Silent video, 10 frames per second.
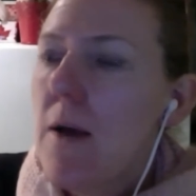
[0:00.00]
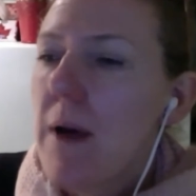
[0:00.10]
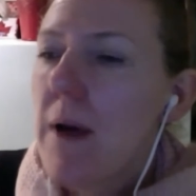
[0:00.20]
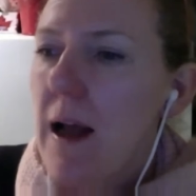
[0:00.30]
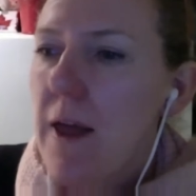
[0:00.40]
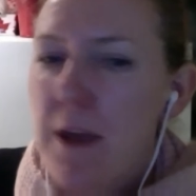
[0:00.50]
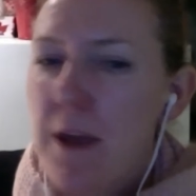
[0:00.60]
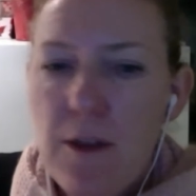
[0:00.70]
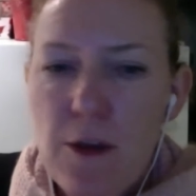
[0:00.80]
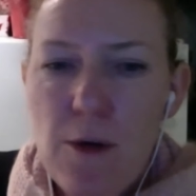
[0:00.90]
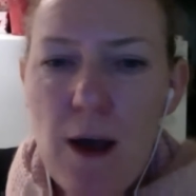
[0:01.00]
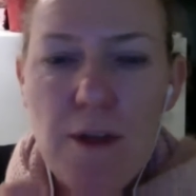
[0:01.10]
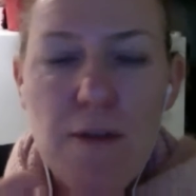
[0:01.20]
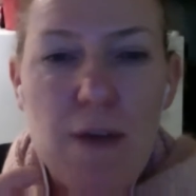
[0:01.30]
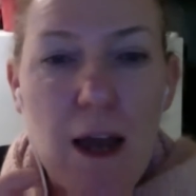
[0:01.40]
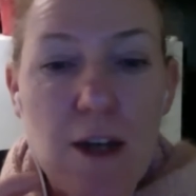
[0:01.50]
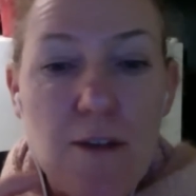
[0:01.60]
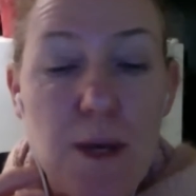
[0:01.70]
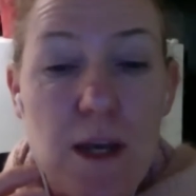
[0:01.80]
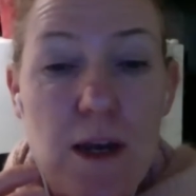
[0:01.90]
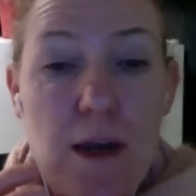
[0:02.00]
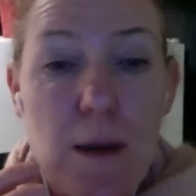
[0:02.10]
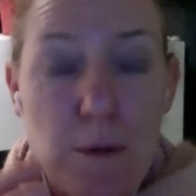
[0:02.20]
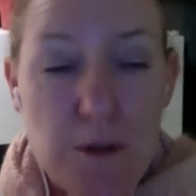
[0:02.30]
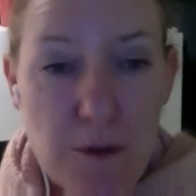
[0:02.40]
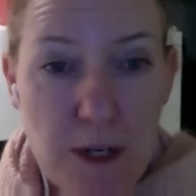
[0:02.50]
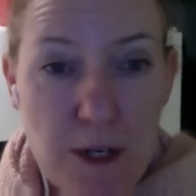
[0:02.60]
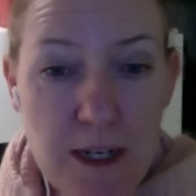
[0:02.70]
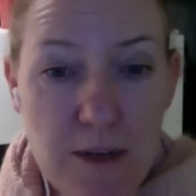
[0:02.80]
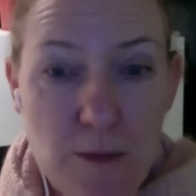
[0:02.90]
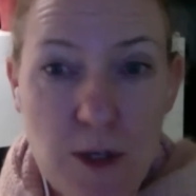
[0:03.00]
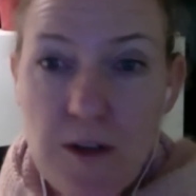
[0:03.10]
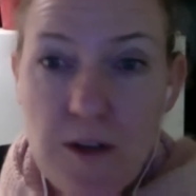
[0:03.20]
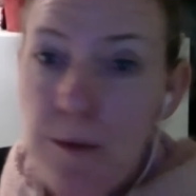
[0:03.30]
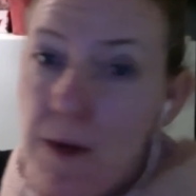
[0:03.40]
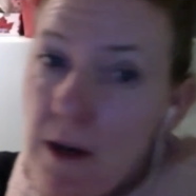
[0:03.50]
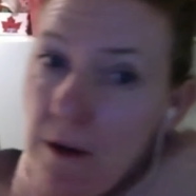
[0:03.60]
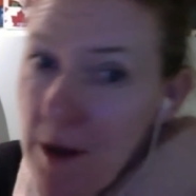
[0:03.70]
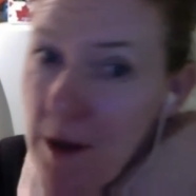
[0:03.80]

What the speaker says: But I think you have the advantage of being numbers oriented, which it can be a